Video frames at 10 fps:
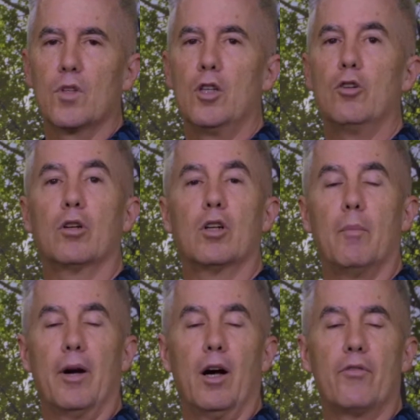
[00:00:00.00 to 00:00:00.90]
You can call
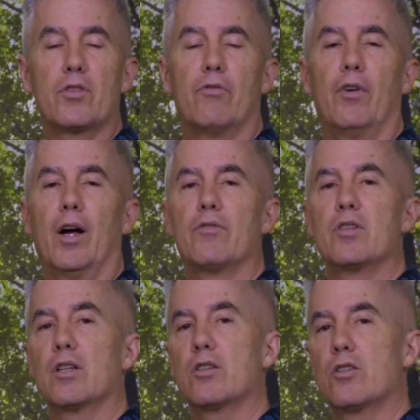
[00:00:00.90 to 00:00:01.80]
my office,
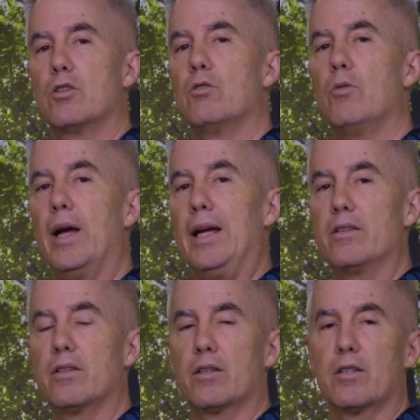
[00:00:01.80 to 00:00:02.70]

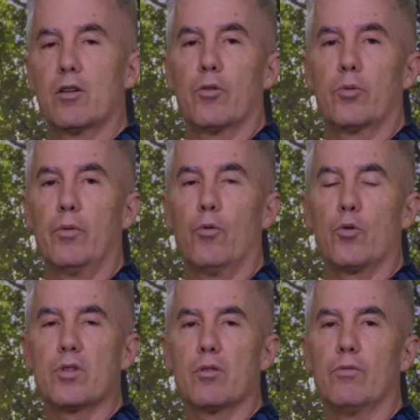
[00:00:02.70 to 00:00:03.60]

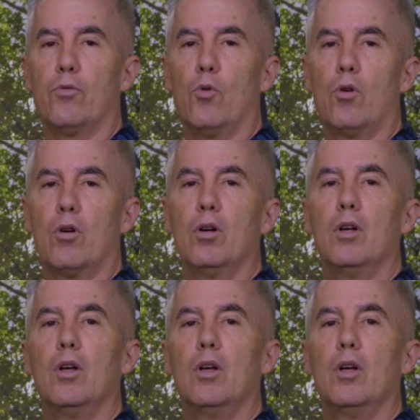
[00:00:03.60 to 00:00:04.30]
562-860-3404.